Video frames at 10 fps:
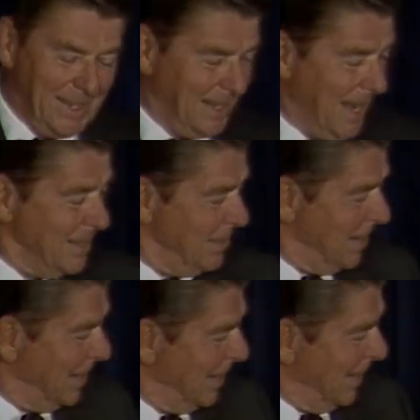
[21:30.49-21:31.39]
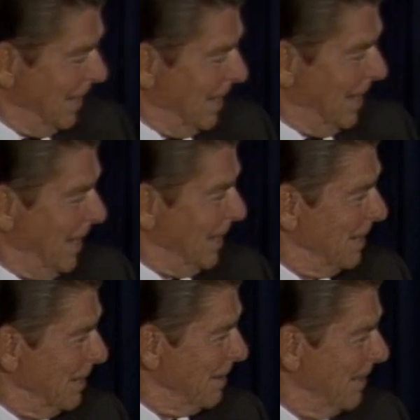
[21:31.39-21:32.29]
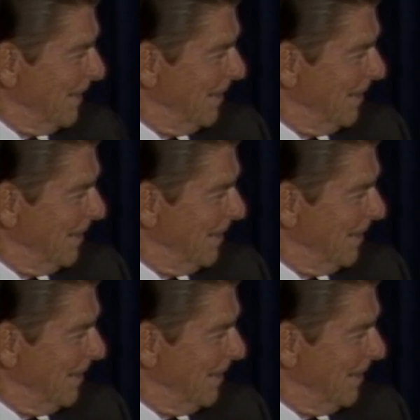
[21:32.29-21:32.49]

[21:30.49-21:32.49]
And I thought. Oh.